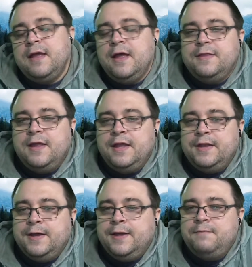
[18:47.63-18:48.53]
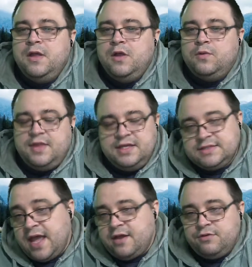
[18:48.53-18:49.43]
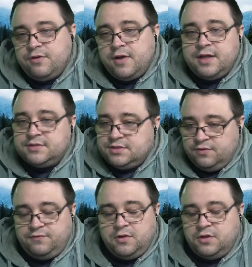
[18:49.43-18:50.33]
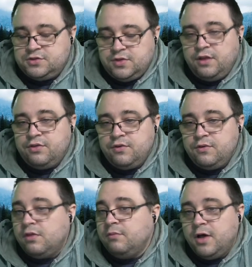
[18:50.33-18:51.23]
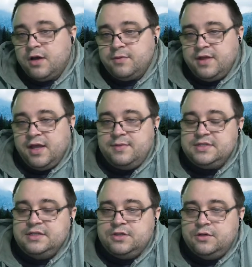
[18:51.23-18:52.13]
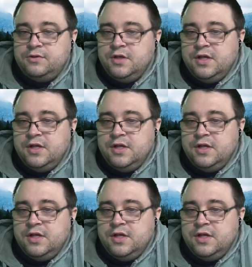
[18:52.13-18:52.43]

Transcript: and then when they scatter their eggs, they'll fall straight through to the bottom of the IBC tote,